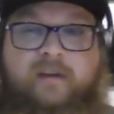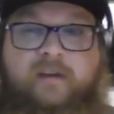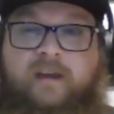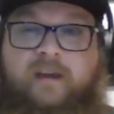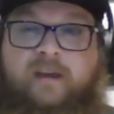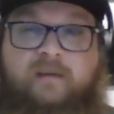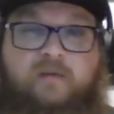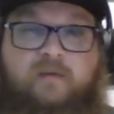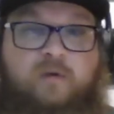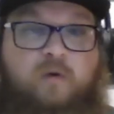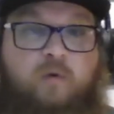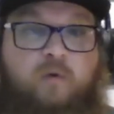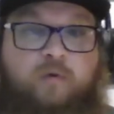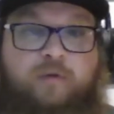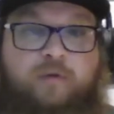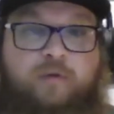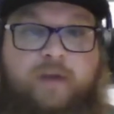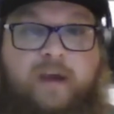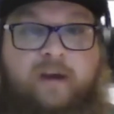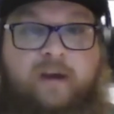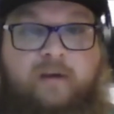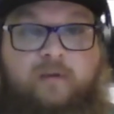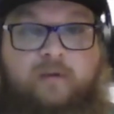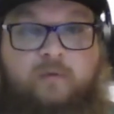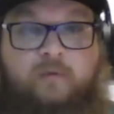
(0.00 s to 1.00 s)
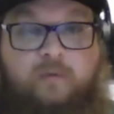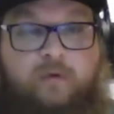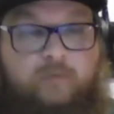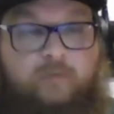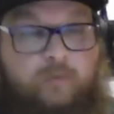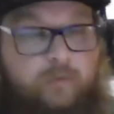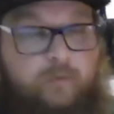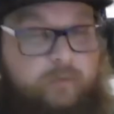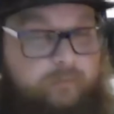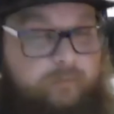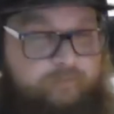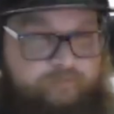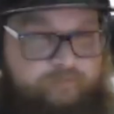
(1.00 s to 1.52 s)
it cool down in the
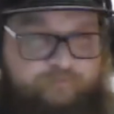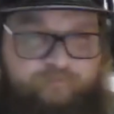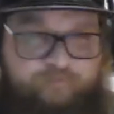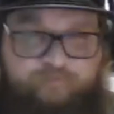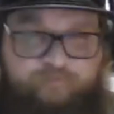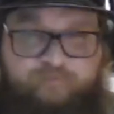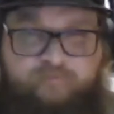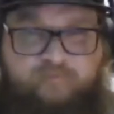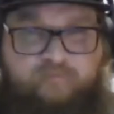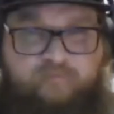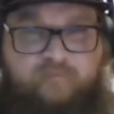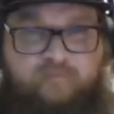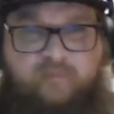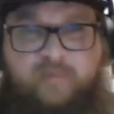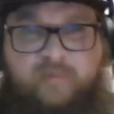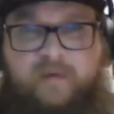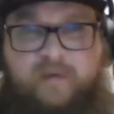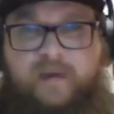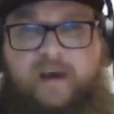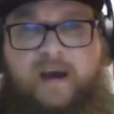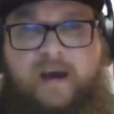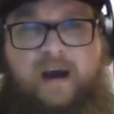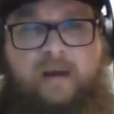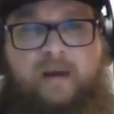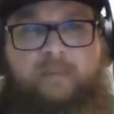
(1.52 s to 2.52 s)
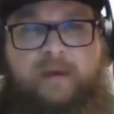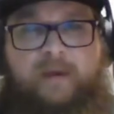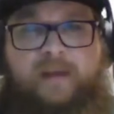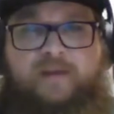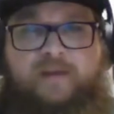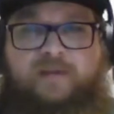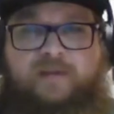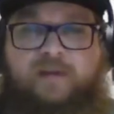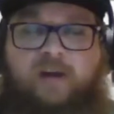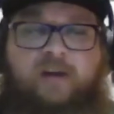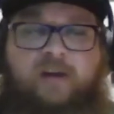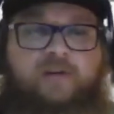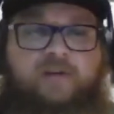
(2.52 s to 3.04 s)
river.
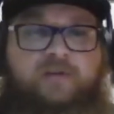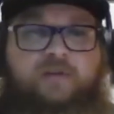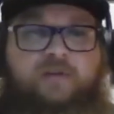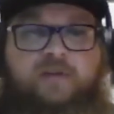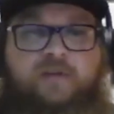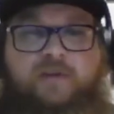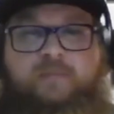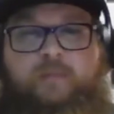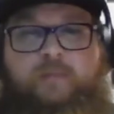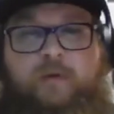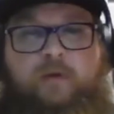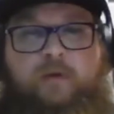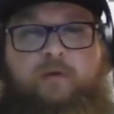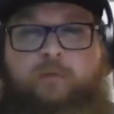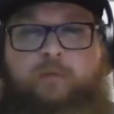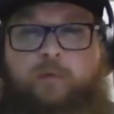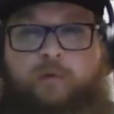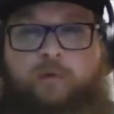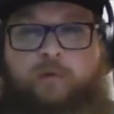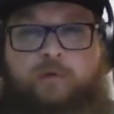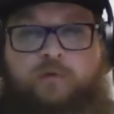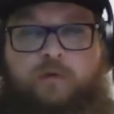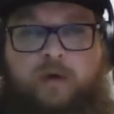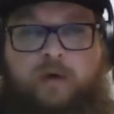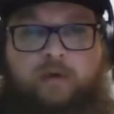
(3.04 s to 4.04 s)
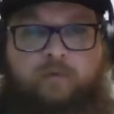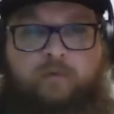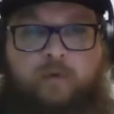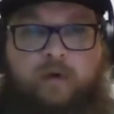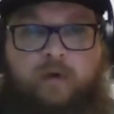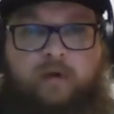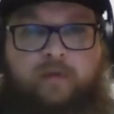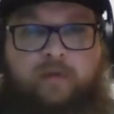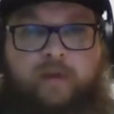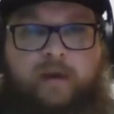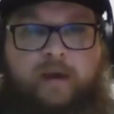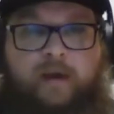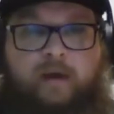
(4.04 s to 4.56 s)
It's also just beautiful to drive
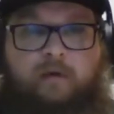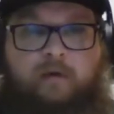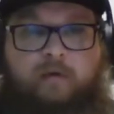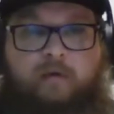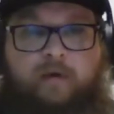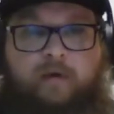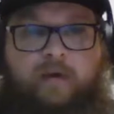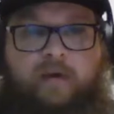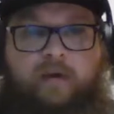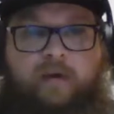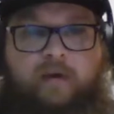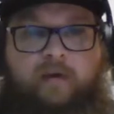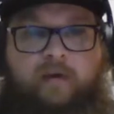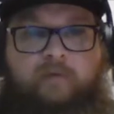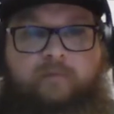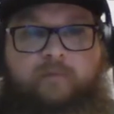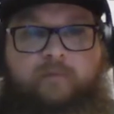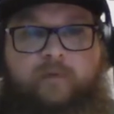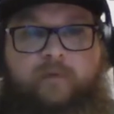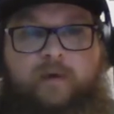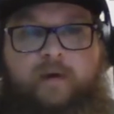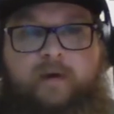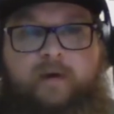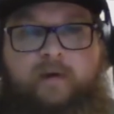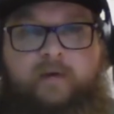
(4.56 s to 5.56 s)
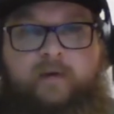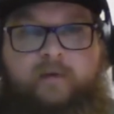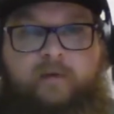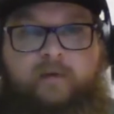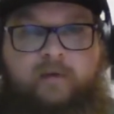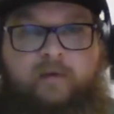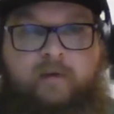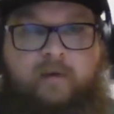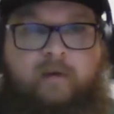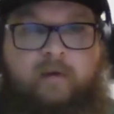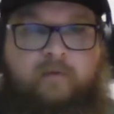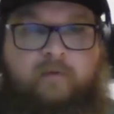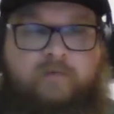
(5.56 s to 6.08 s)
around that area
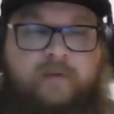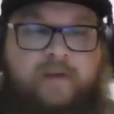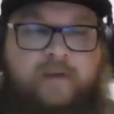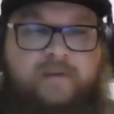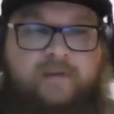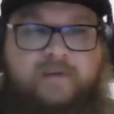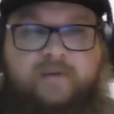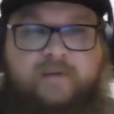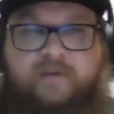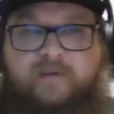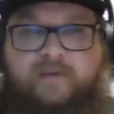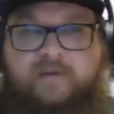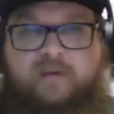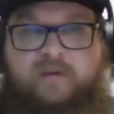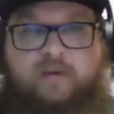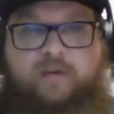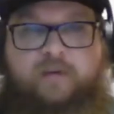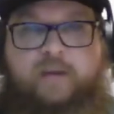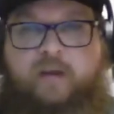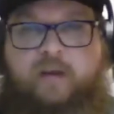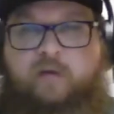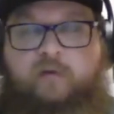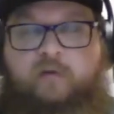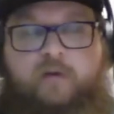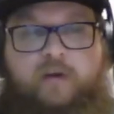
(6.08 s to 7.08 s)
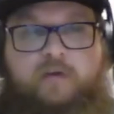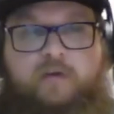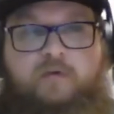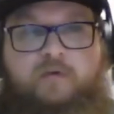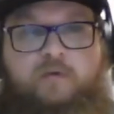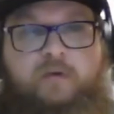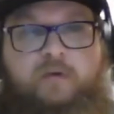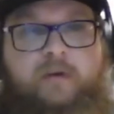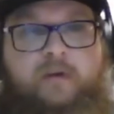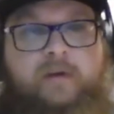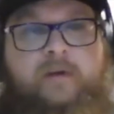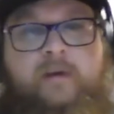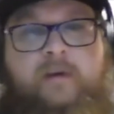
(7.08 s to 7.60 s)
of Texas. It's called the Hill
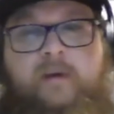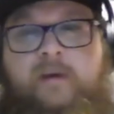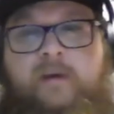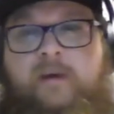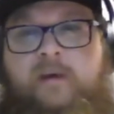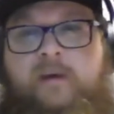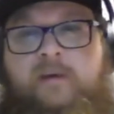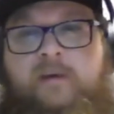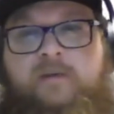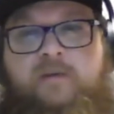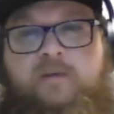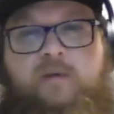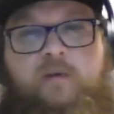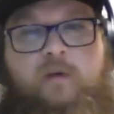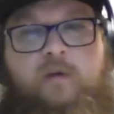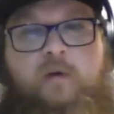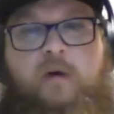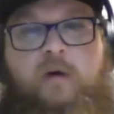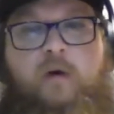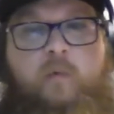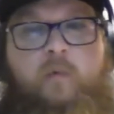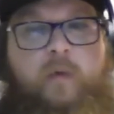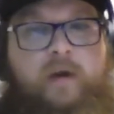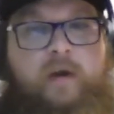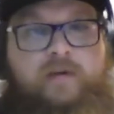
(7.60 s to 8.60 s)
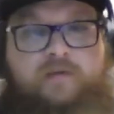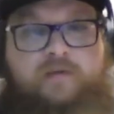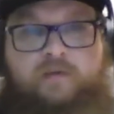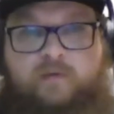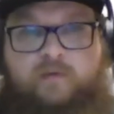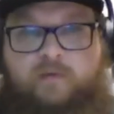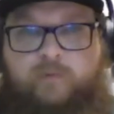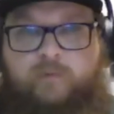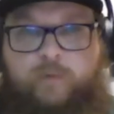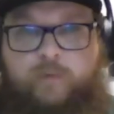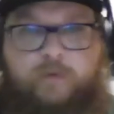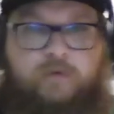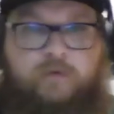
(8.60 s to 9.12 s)
Country. So you go out west,
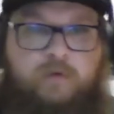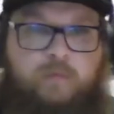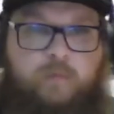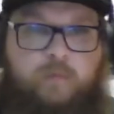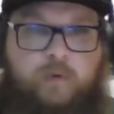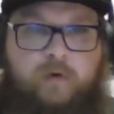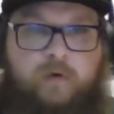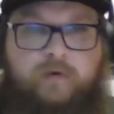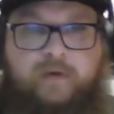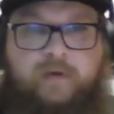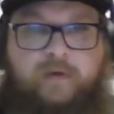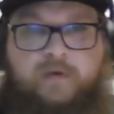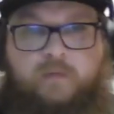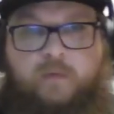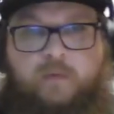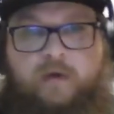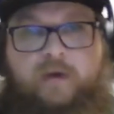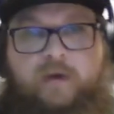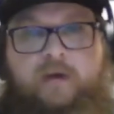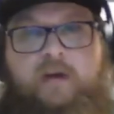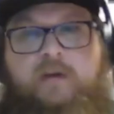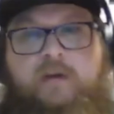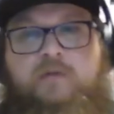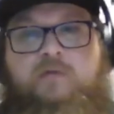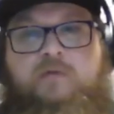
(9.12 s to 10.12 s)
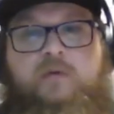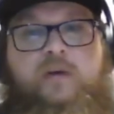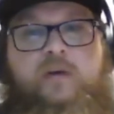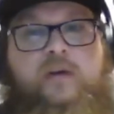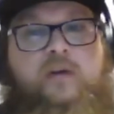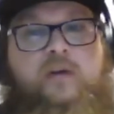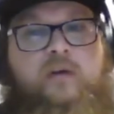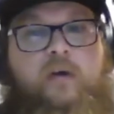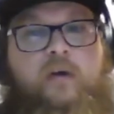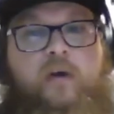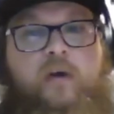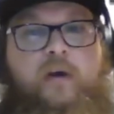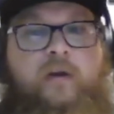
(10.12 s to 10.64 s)
there's Fredericksburg, that's wine country,
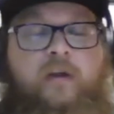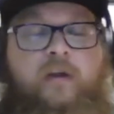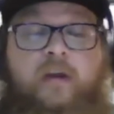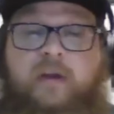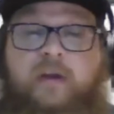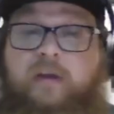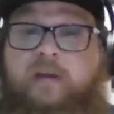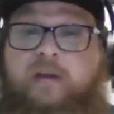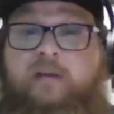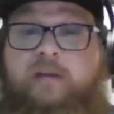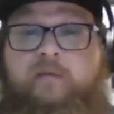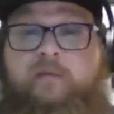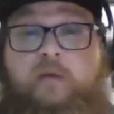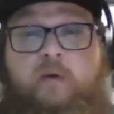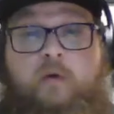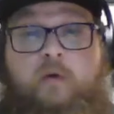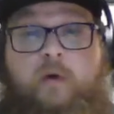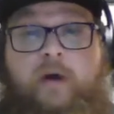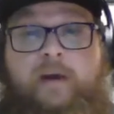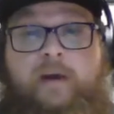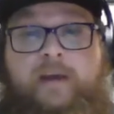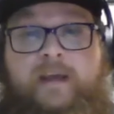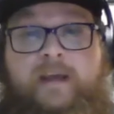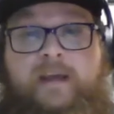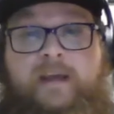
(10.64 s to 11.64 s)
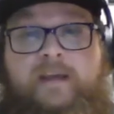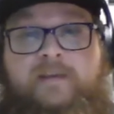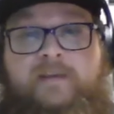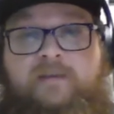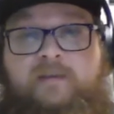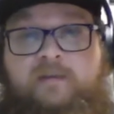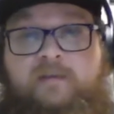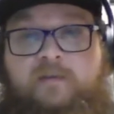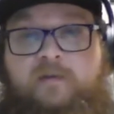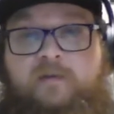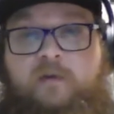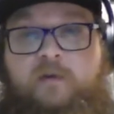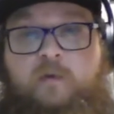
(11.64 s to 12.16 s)
and you can even go out
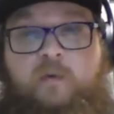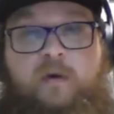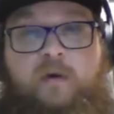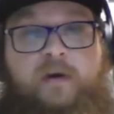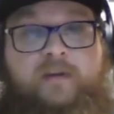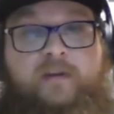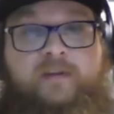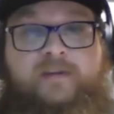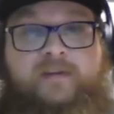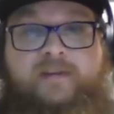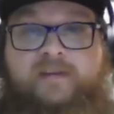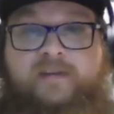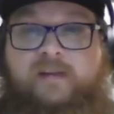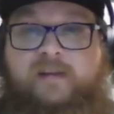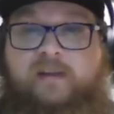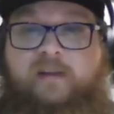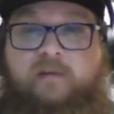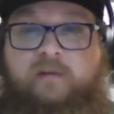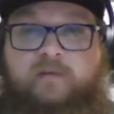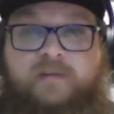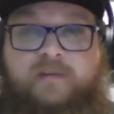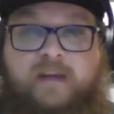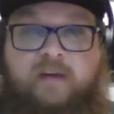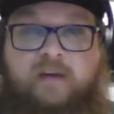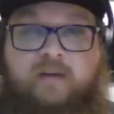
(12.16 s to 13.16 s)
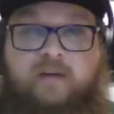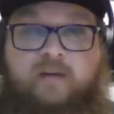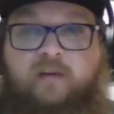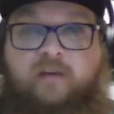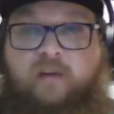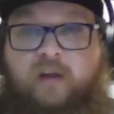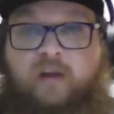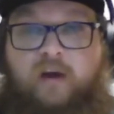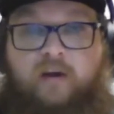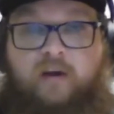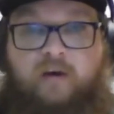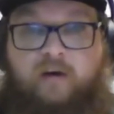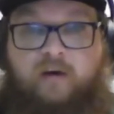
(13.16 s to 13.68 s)
east to this little town called
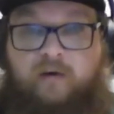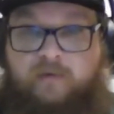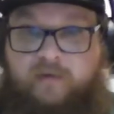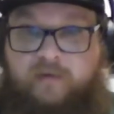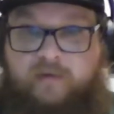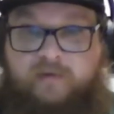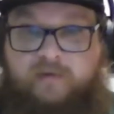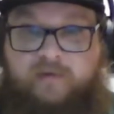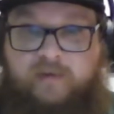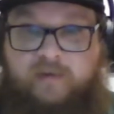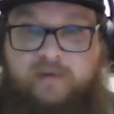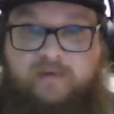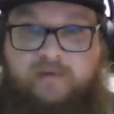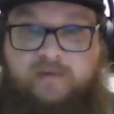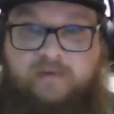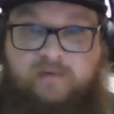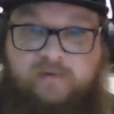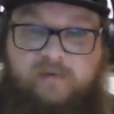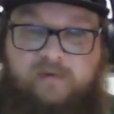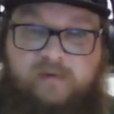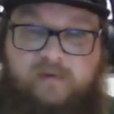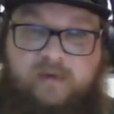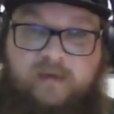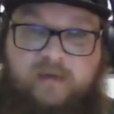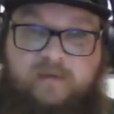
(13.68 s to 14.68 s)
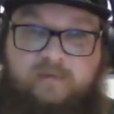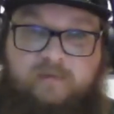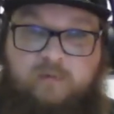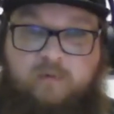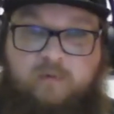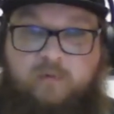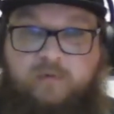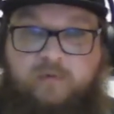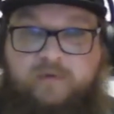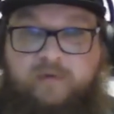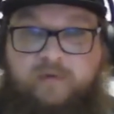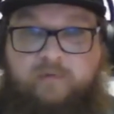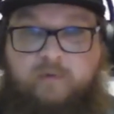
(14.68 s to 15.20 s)
Lockhart. That's got some
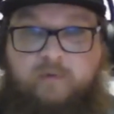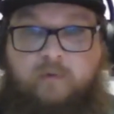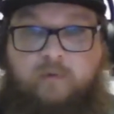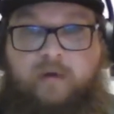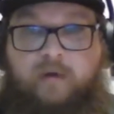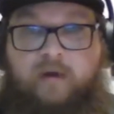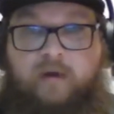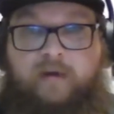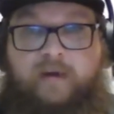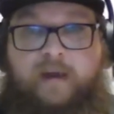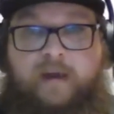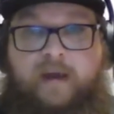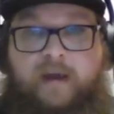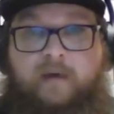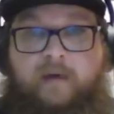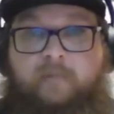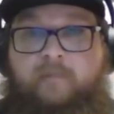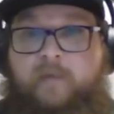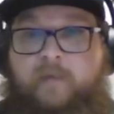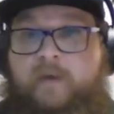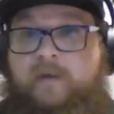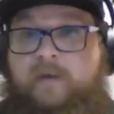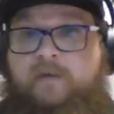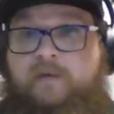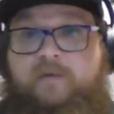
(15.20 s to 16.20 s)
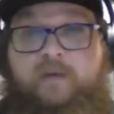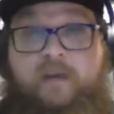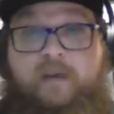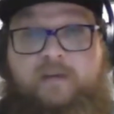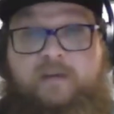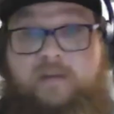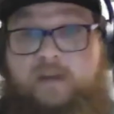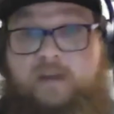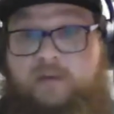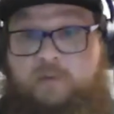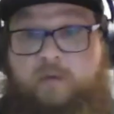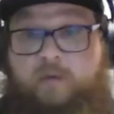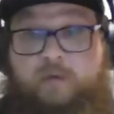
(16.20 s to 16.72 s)
cool stuff going on now. So
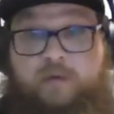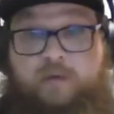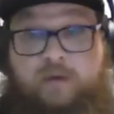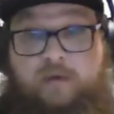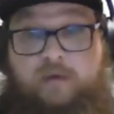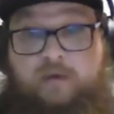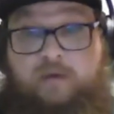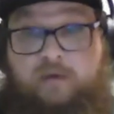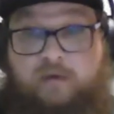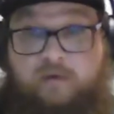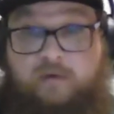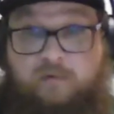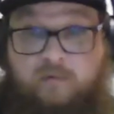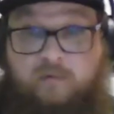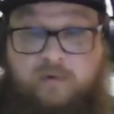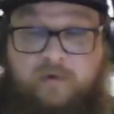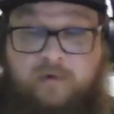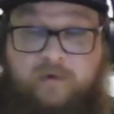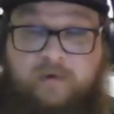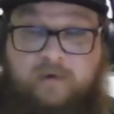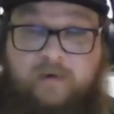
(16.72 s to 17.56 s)
that's one thing you can do.